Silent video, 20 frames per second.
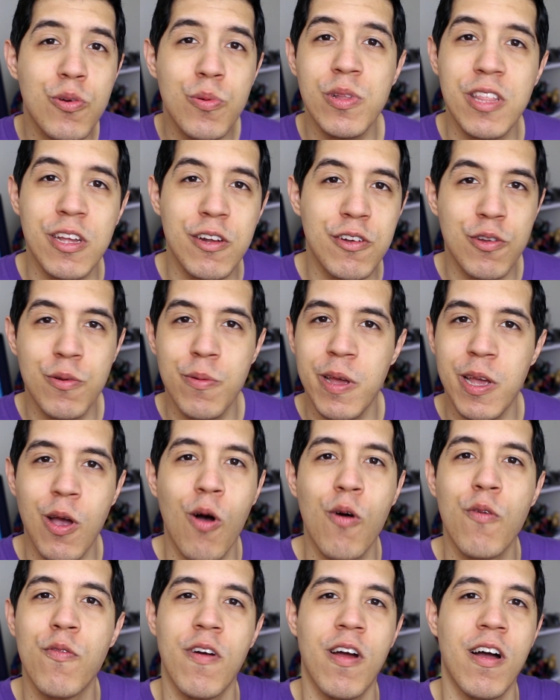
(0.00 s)
do what they're
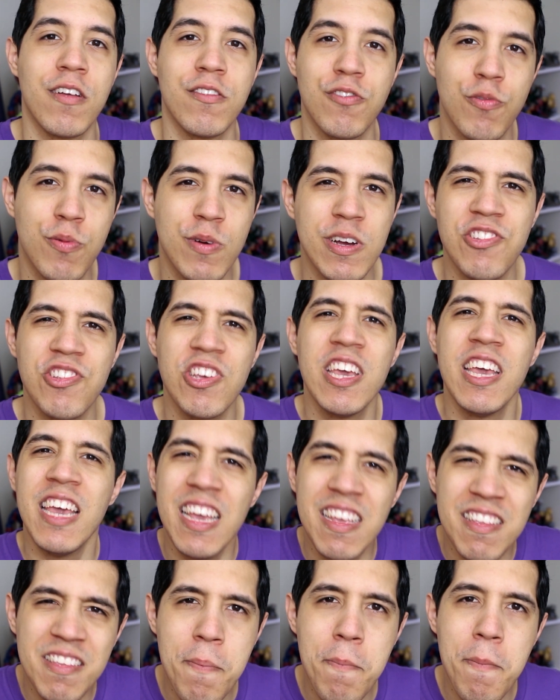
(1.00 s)
doing over on Twitch
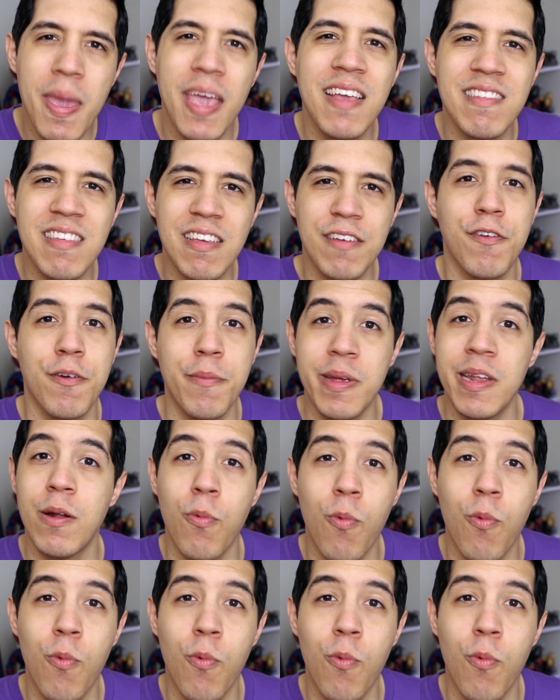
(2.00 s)
is amazing for me